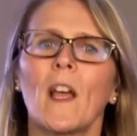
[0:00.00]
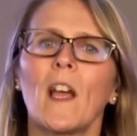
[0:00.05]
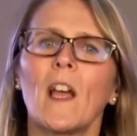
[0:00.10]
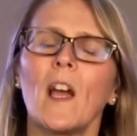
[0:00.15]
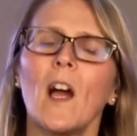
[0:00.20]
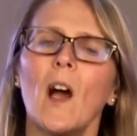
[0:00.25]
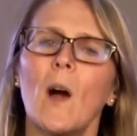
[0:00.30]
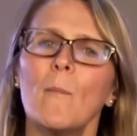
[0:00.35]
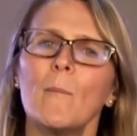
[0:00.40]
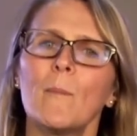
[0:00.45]

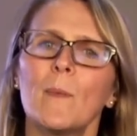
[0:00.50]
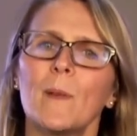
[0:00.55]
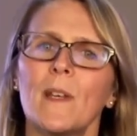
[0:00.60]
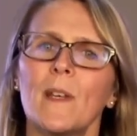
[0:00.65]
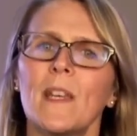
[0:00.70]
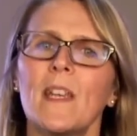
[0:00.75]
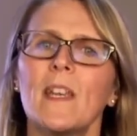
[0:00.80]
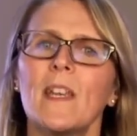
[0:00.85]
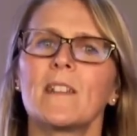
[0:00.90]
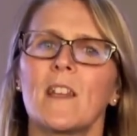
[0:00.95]

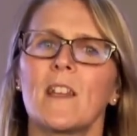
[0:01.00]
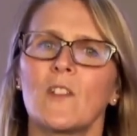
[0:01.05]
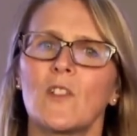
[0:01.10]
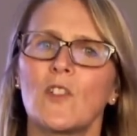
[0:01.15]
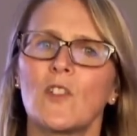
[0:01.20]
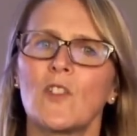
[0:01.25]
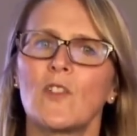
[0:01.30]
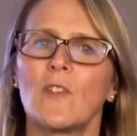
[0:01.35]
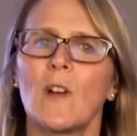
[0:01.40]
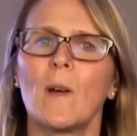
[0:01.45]
company is in
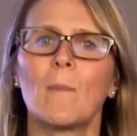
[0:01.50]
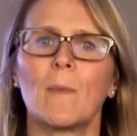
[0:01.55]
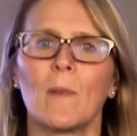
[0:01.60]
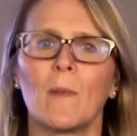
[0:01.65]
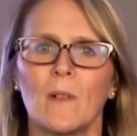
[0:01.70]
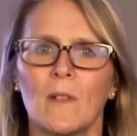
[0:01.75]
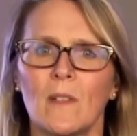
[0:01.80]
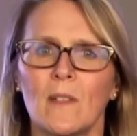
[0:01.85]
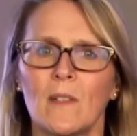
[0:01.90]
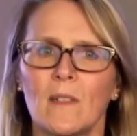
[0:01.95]

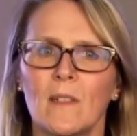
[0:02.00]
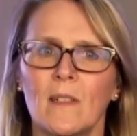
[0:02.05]
trouble,